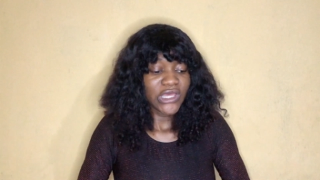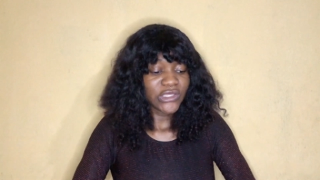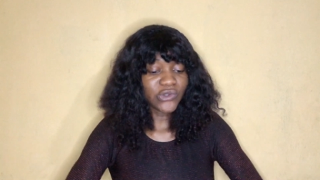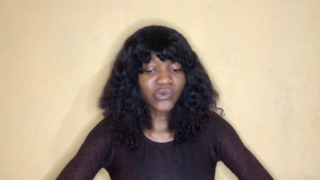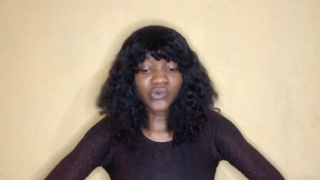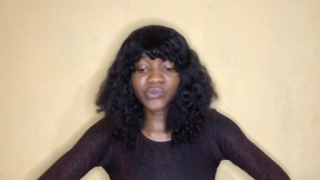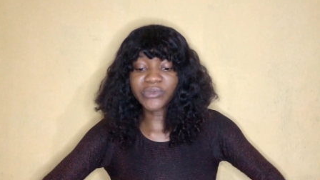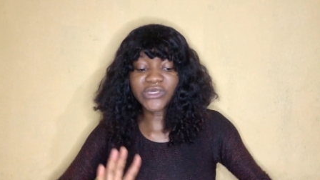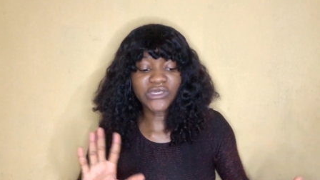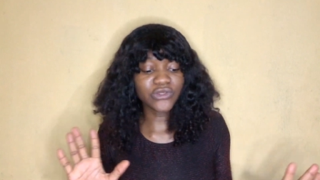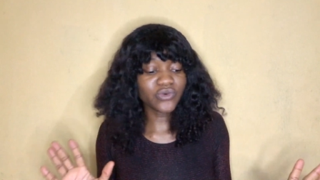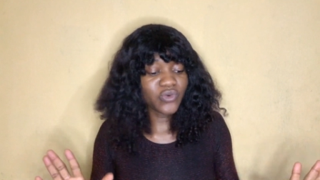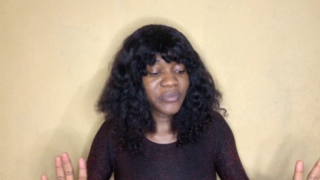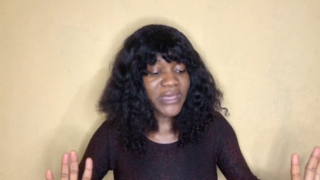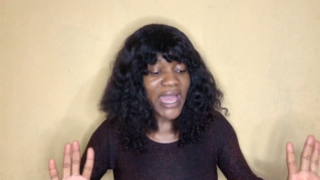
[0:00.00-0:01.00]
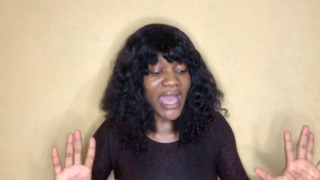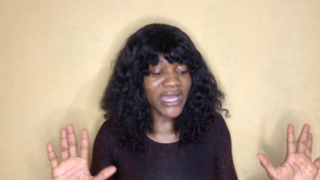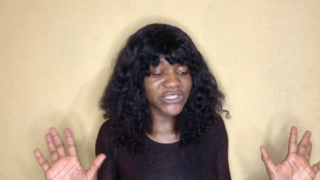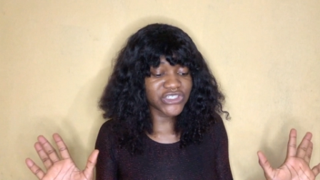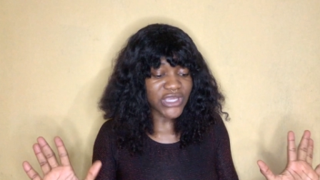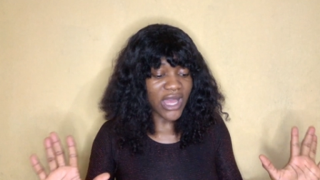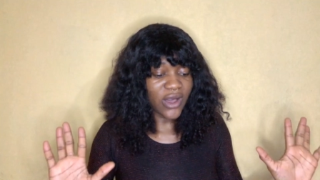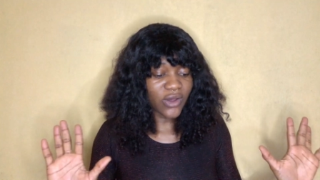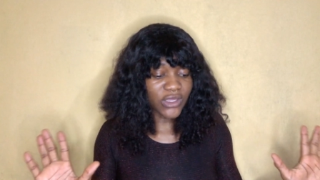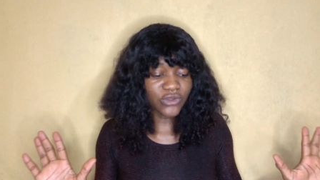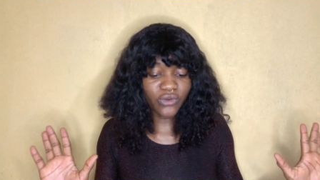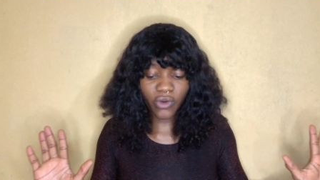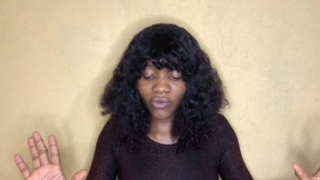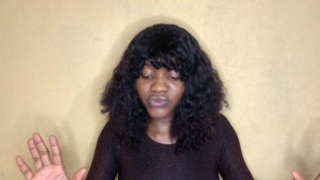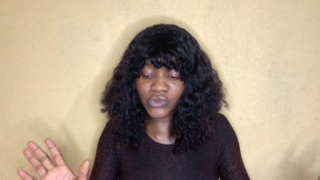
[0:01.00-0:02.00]
You will be agile
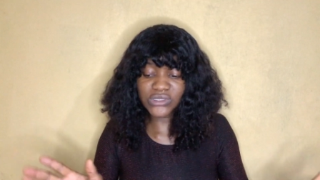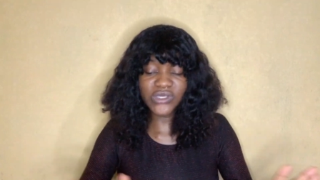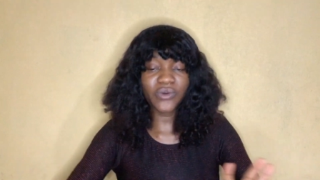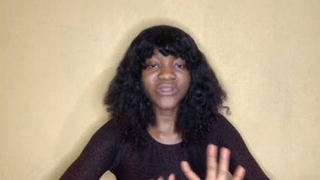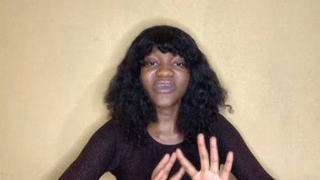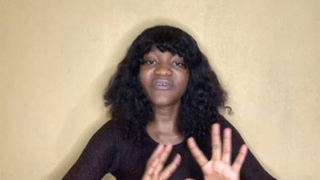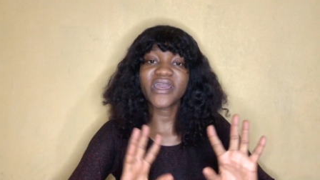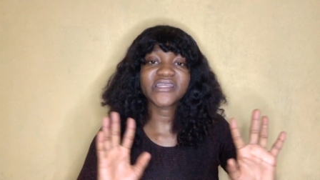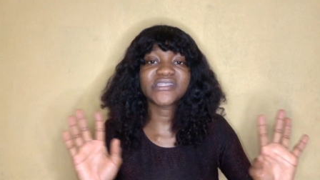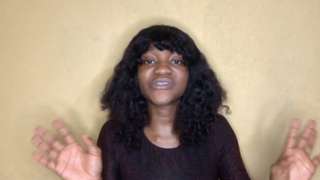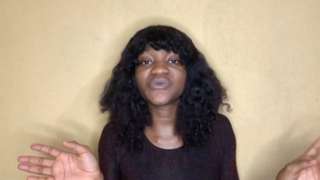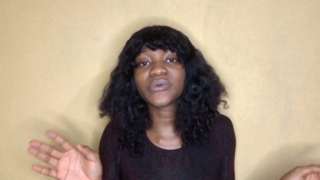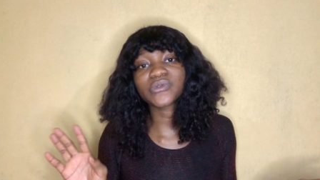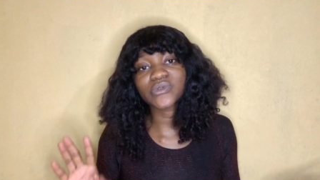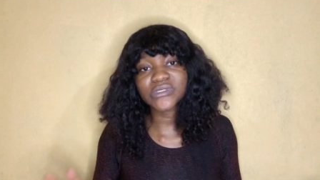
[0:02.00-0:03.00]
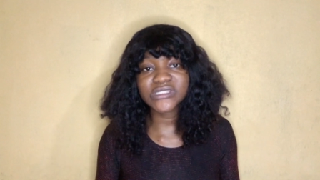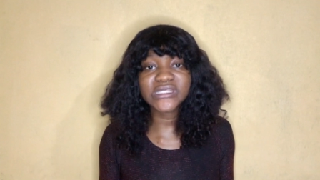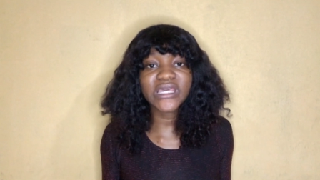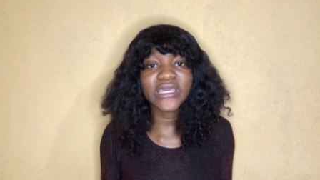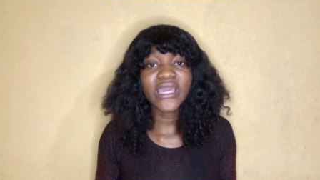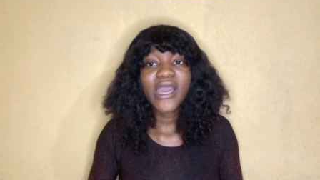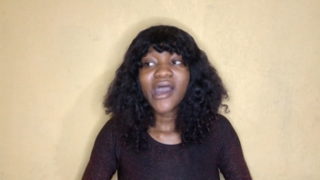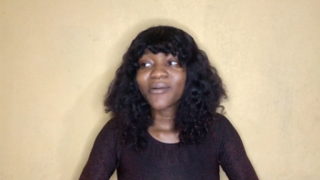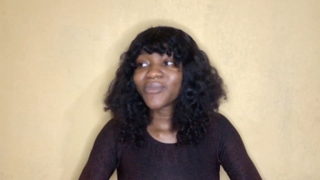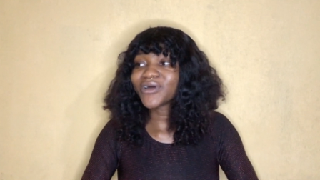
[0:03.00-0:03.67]
enough to say whatever it is you want to say.